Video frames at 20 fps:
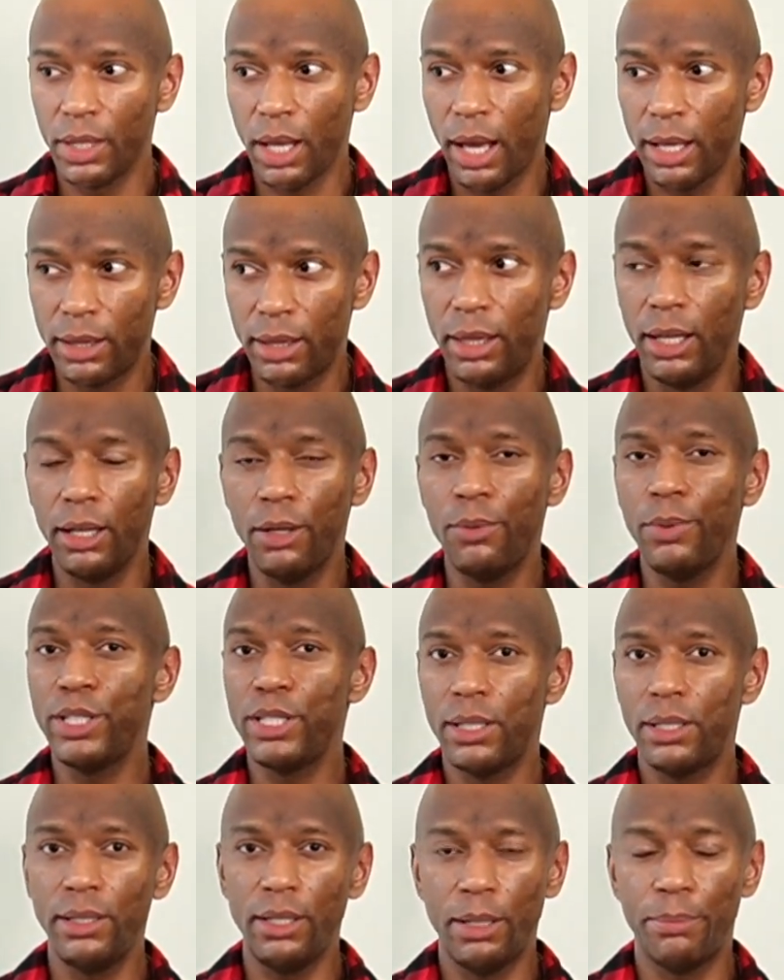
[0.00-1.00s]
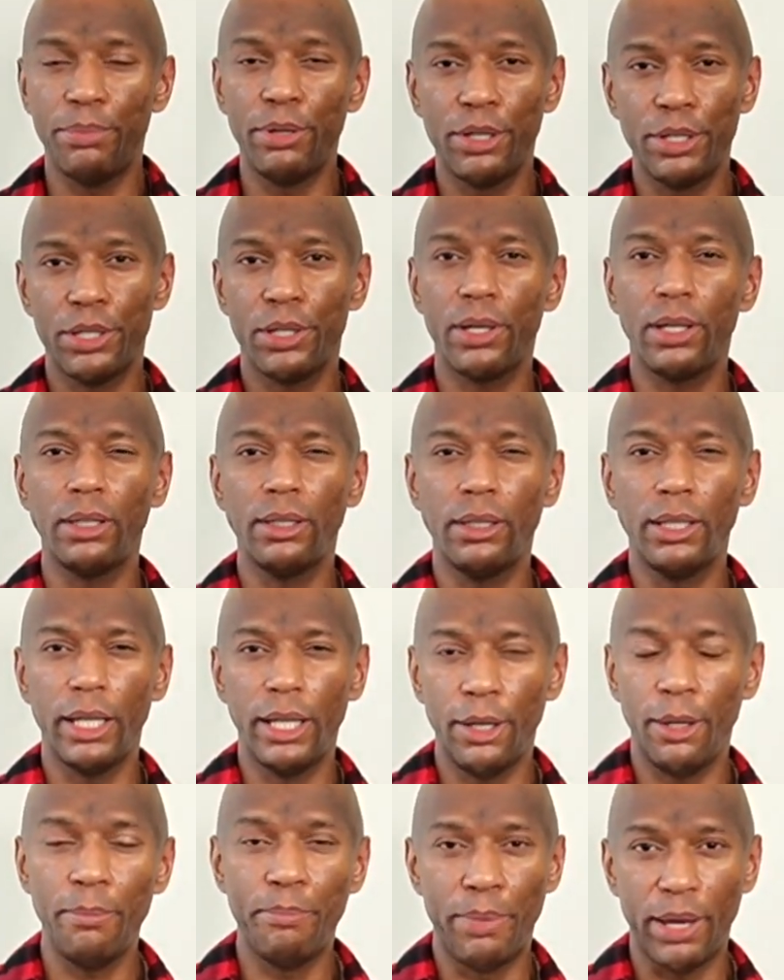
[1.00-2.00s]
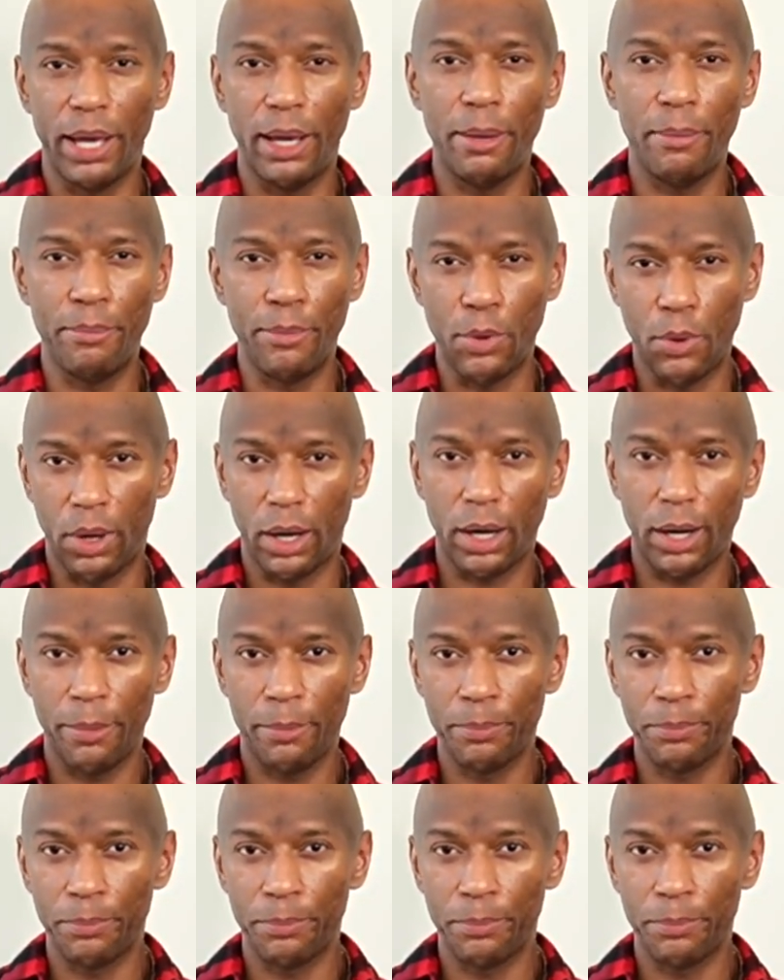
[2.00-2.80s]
I think we just need to push her a little bit more.